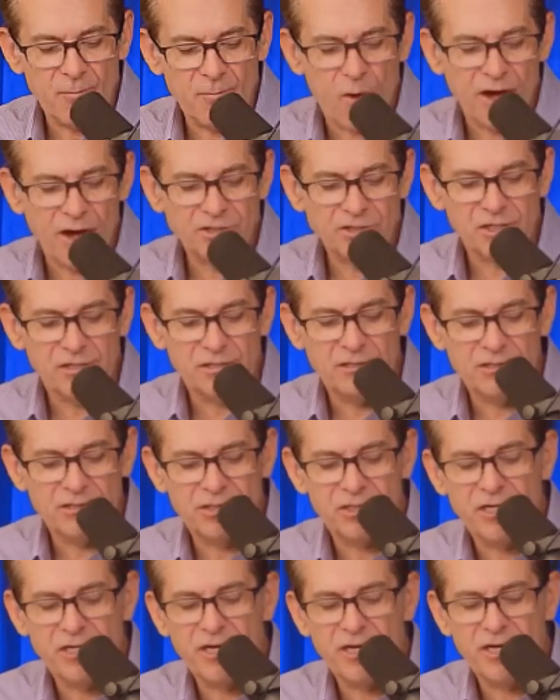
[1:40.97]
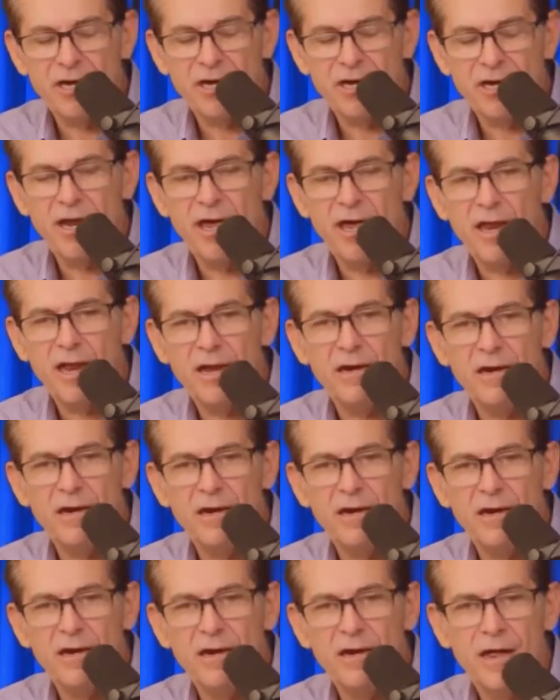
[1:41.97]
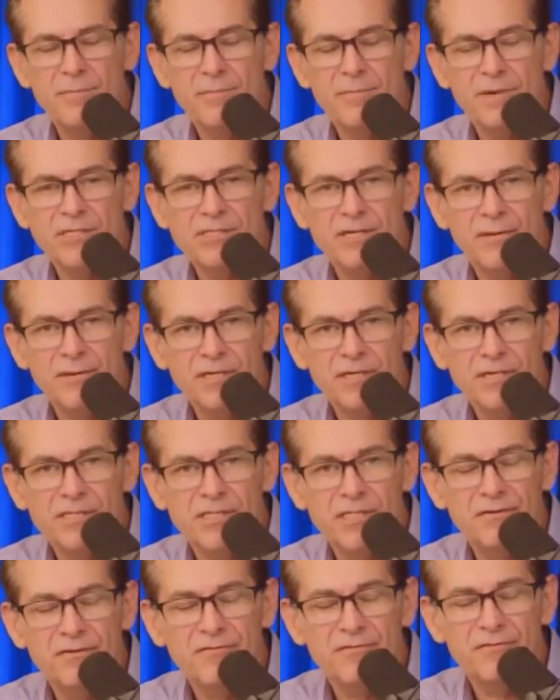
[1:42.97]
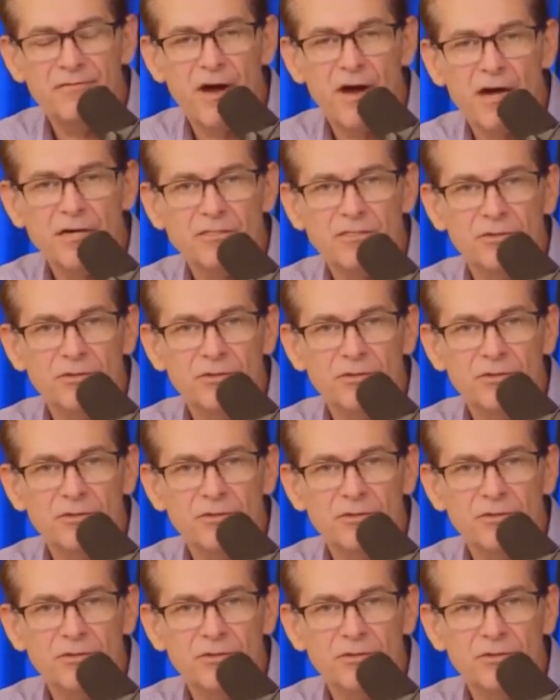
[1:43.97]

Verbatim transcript: watching CNN and MSNBC and Fox